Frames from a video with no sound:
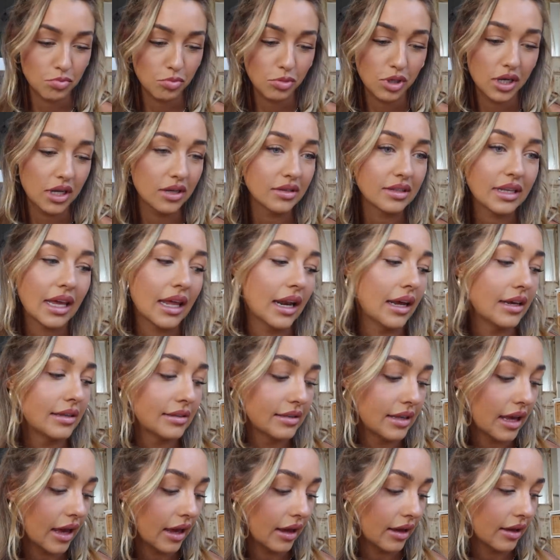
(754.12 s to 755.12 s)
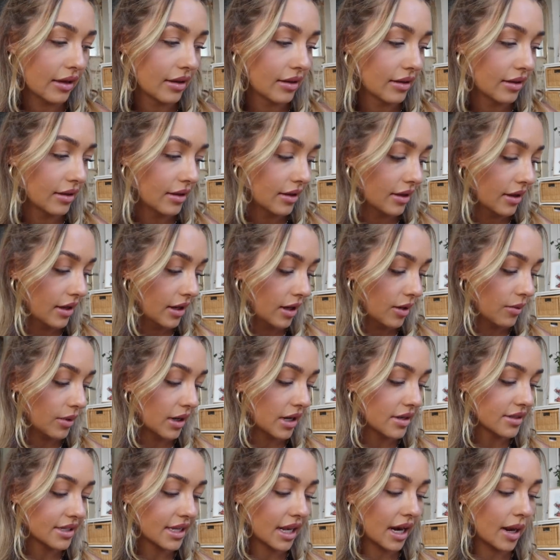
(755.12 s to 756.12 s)
What else can I say?
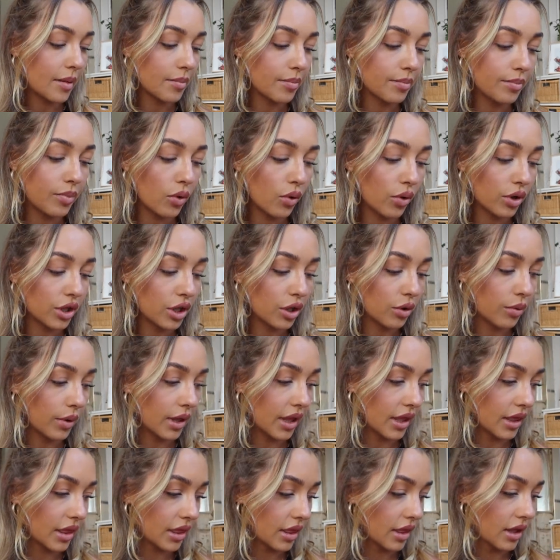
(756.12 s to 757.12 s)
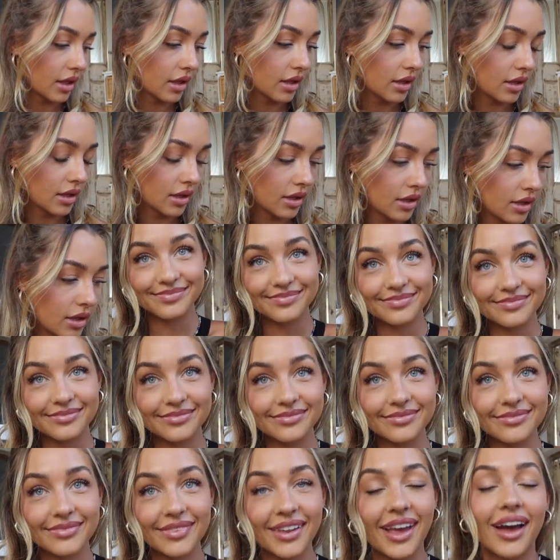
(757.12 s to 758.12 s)
What else can I bore you with?
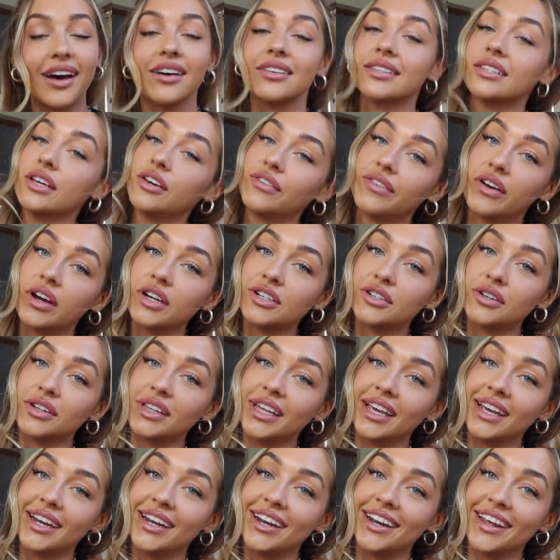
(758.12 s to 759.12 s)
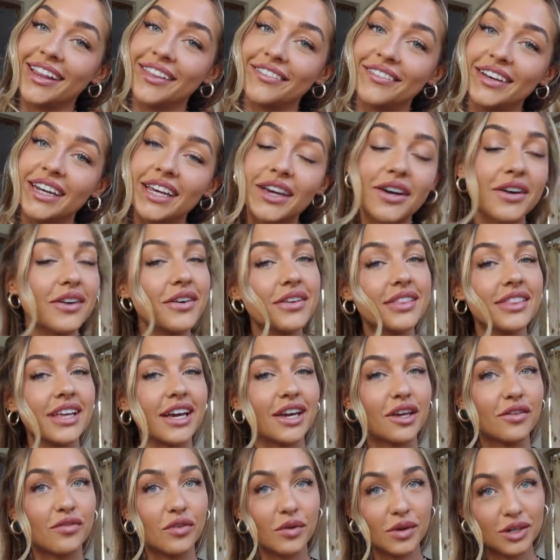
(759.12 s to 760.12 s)
I'll see you very shortly in another video.
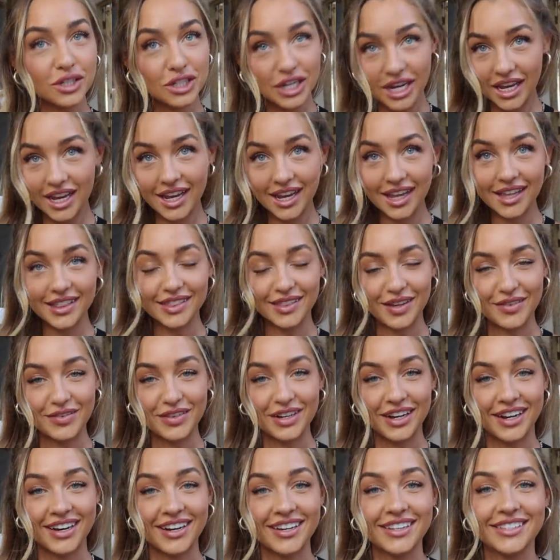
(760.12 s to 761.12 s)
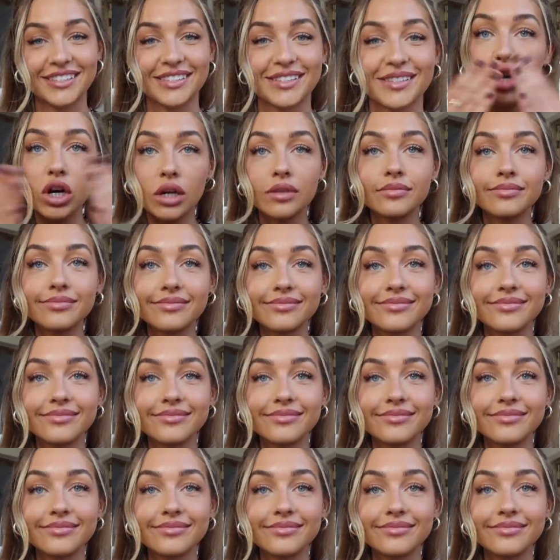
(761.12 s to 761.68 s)
Thank you for watching. Love you guys. Mwah.